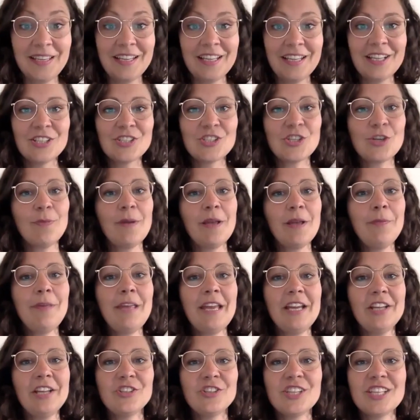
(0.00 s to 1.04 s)
So maybe I
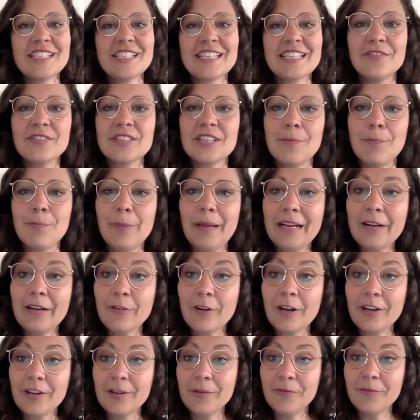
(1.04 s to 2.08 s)
just give some
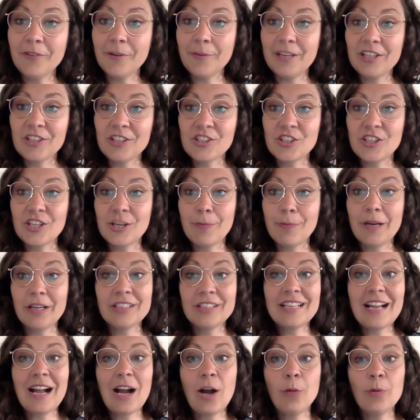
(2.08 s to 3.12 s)
background information about
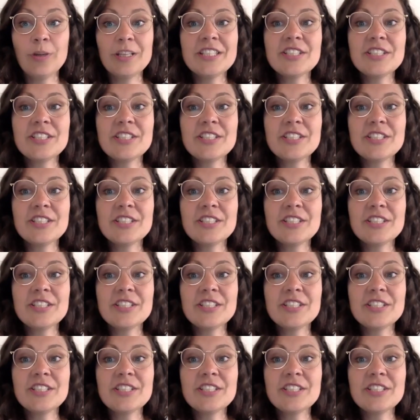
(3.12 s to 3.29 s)
how we